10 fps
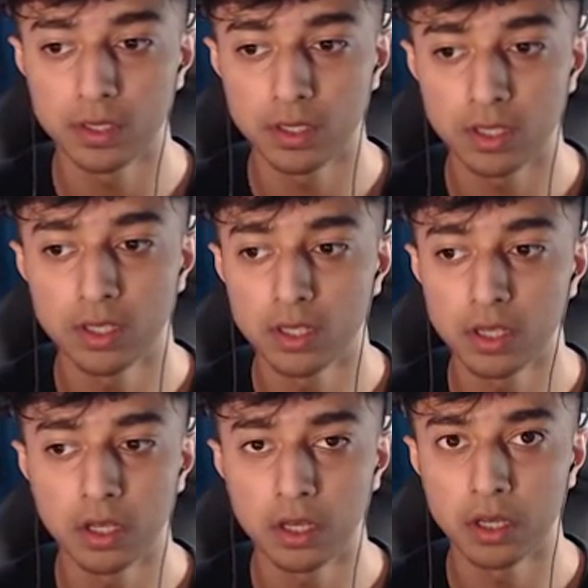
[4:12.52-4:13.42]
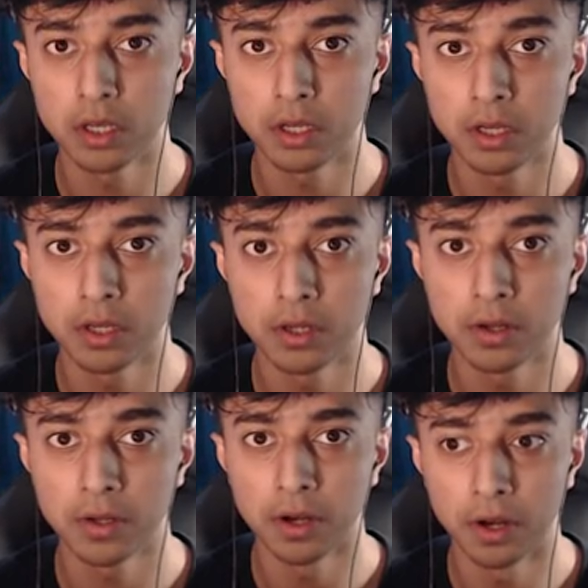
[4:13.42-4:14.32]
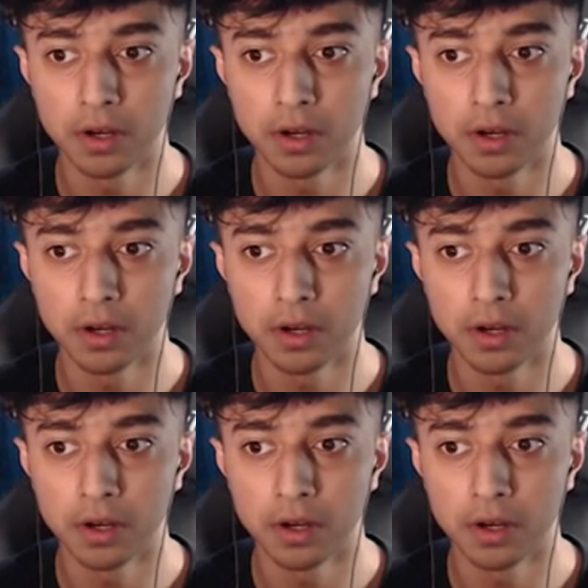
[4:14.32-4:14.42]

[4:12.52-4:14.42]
Nothing is said.